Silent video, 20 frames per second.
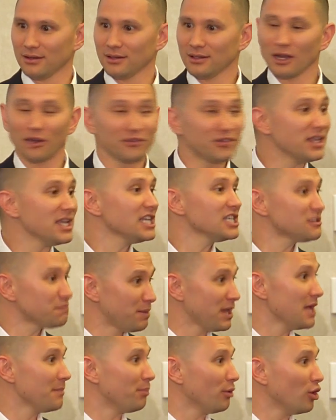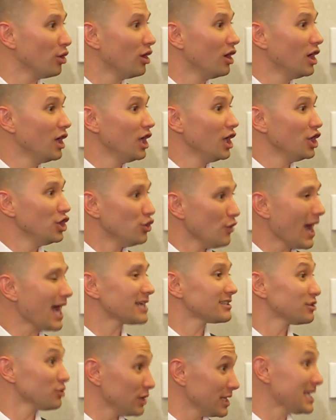Now, these people, you
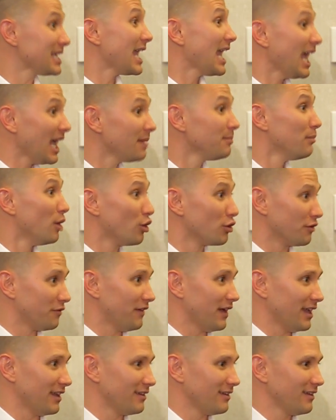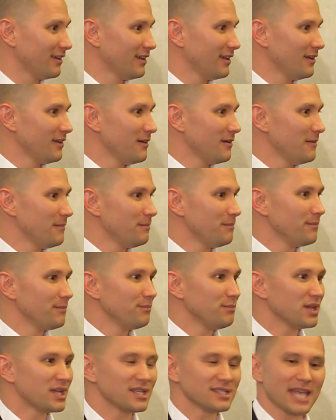actually can motivate,
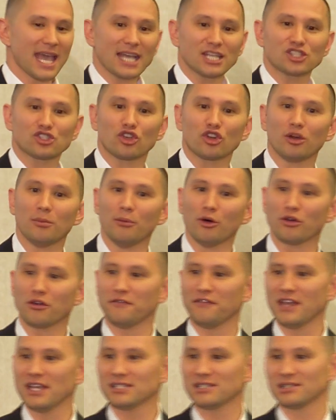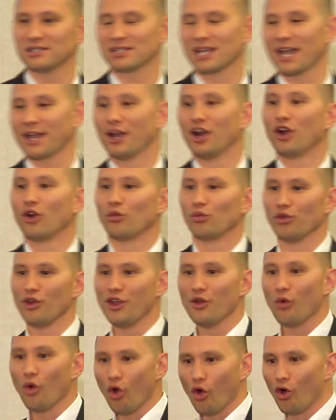because external motivations like
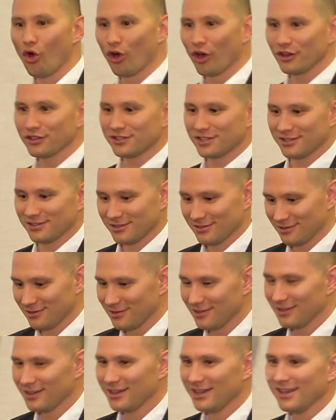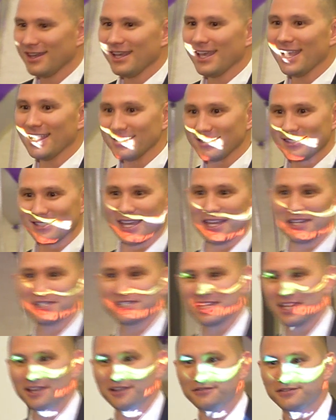rewards,
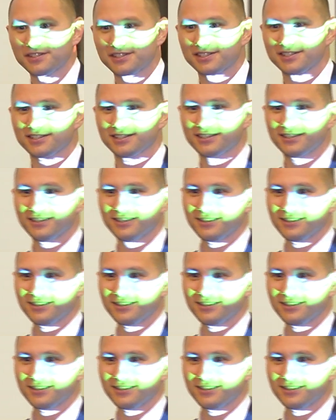incentives,